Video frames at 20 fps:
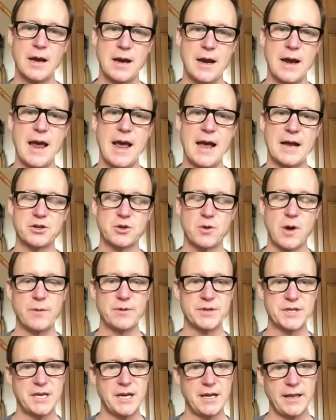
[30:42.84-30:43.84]
And so I was
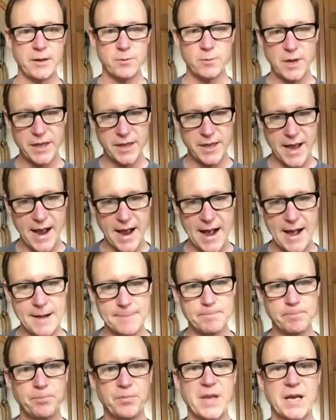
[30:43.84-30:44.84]
dealing with that
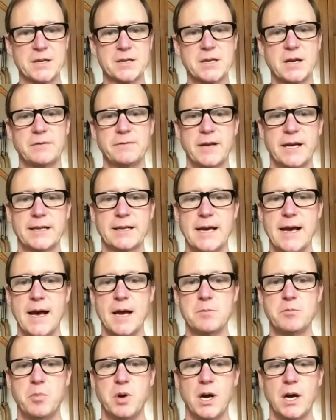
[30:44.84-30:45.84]
and stuff like that.
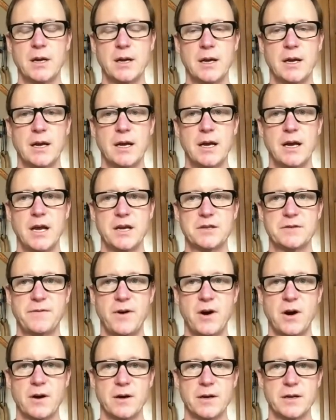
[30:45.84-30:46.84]
But as
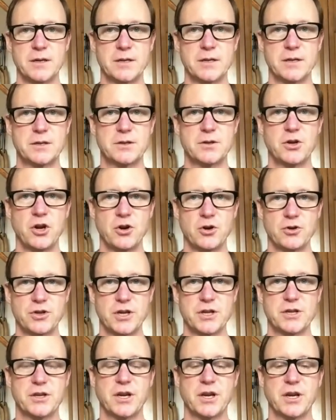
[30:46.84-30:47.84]
far as,
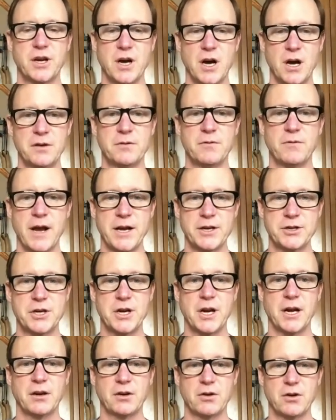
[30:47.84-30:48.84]
just the gut
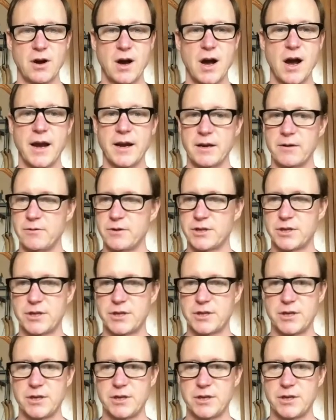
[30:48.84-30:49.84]
wrenching crying, it was
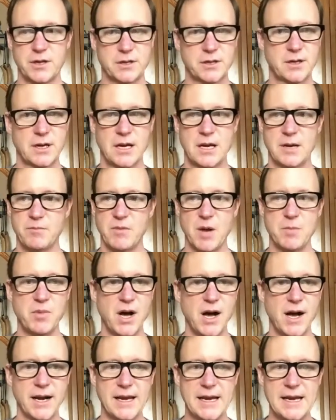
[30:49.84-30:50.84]
just my
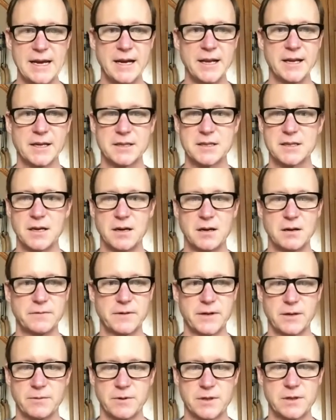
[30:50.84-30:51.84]
body eating itself. And it
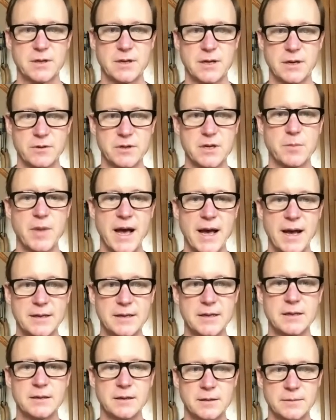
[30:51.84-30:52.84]
was a bad
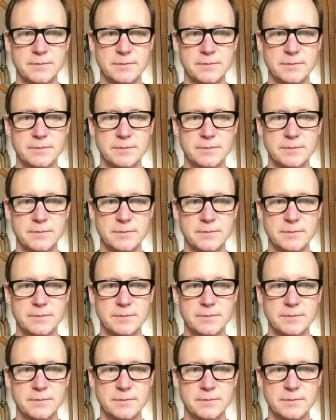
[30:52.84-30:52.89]
deal.